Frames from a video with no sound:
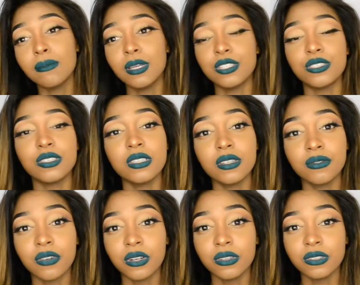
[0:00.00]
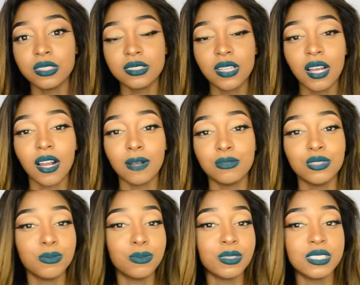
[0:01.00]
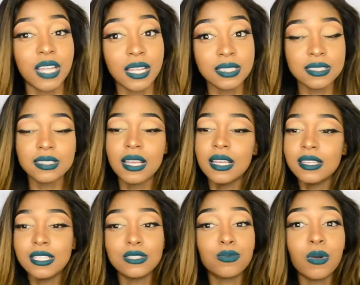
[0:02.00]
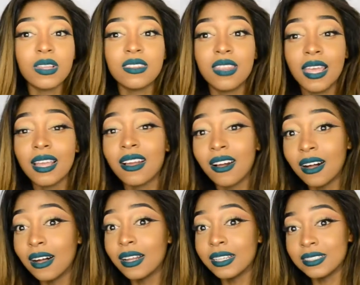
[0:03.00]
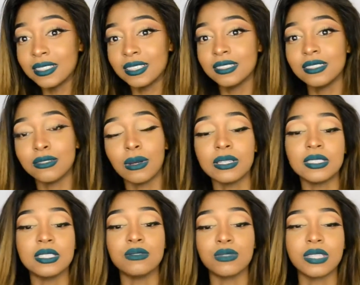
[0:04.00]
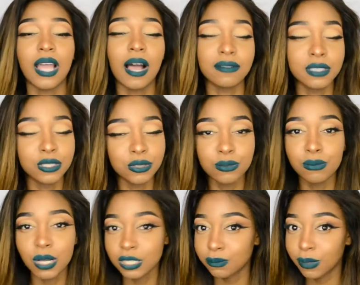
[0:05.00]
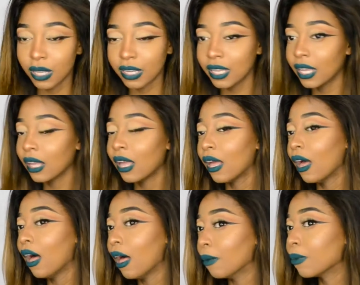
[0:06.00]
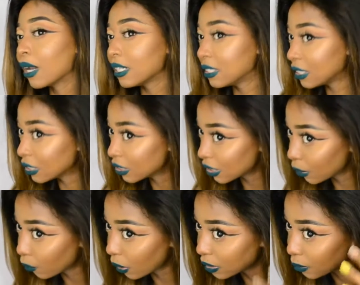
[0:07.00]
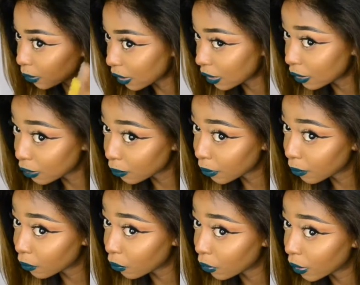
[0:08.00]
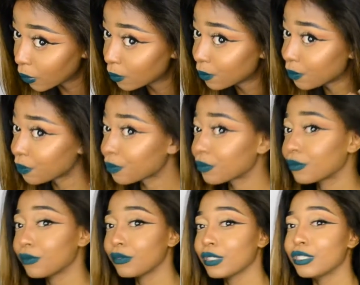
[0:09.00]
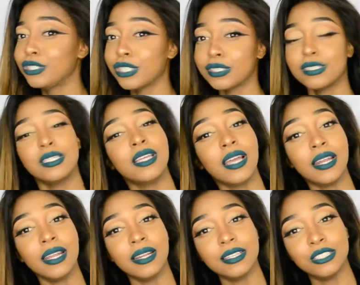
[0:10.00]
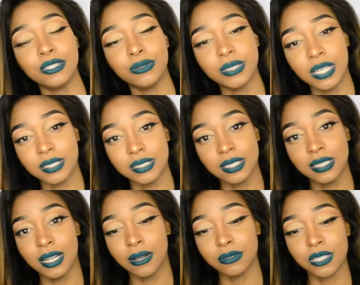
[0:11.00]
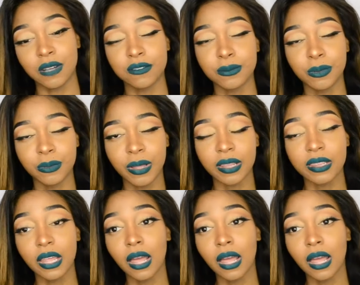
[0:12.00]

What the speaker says: Make sure that the frontal does not come super dense. This one, thank God, it didn't, so I didn't really have to do much plucking. But I still did want to pluck a little bit more just to get it to a density that I was comfortable with.